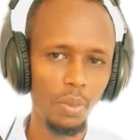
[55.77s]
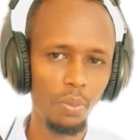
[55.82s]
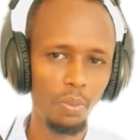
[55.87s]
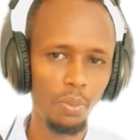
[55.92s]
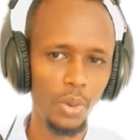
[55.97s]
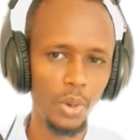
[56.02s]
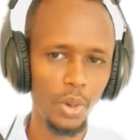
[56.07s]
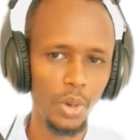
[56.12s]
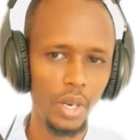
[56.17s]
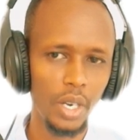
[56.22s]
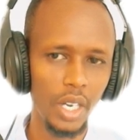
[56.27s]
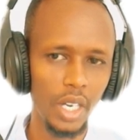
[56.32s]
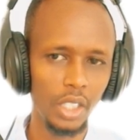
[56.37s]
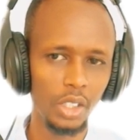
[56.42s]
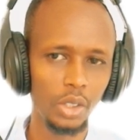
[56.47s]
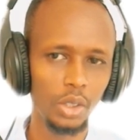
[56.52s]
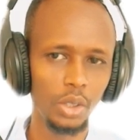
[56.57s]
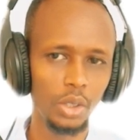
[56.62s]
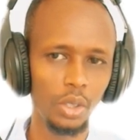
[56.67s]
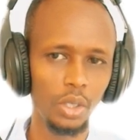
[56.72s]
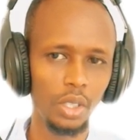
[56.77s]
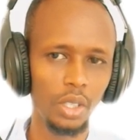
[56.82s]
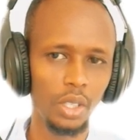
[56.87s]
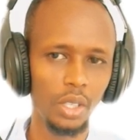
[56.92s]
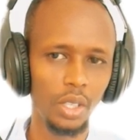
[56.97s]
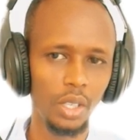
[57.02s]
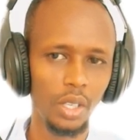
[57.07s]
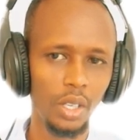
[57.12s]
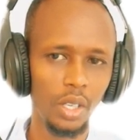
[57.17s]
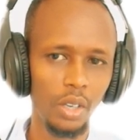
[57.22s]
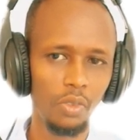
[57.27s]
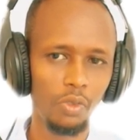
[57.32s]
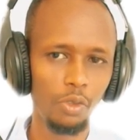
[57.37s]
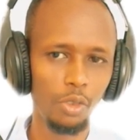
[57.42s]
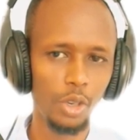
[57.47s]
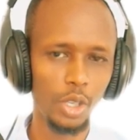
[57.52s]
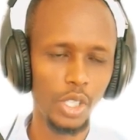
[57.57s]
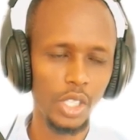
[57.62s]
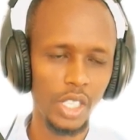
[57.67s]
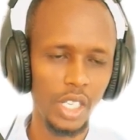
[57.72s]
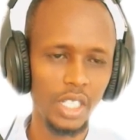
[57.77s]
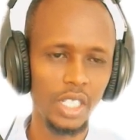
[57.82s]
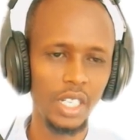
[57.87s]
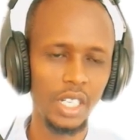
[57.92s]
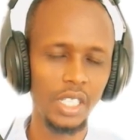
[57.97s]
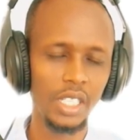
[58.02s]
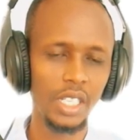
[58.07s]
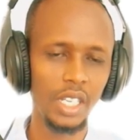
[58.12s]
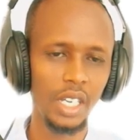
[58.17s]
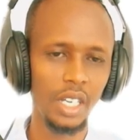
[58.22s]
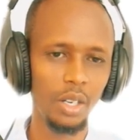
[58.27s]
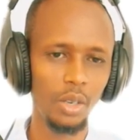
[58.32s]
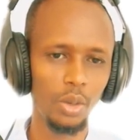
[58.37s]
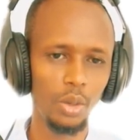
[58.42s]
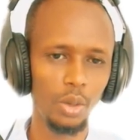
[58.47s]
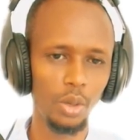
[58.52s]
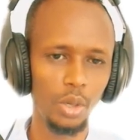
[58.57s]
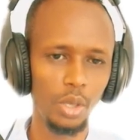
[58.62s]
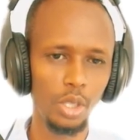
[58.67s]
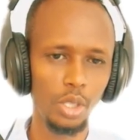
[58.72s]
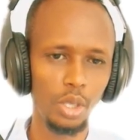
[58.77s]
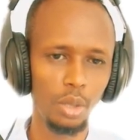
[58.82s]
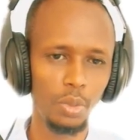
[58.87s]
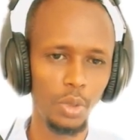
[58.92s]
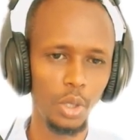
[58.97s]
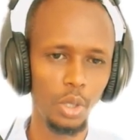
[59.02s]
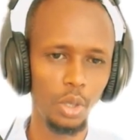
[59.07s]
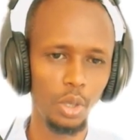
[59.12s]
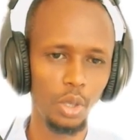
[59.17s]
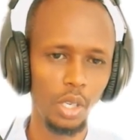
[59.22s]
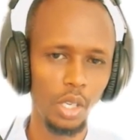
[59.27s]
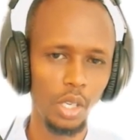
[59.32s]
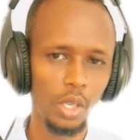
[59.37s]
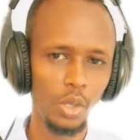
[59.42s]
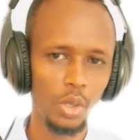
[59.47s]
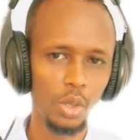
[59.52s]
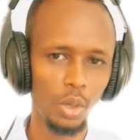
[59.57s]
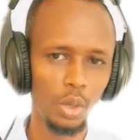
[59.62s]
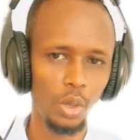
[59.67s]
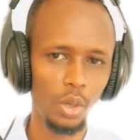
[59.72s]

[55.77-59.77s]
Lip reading: production for such a sale or distribution. So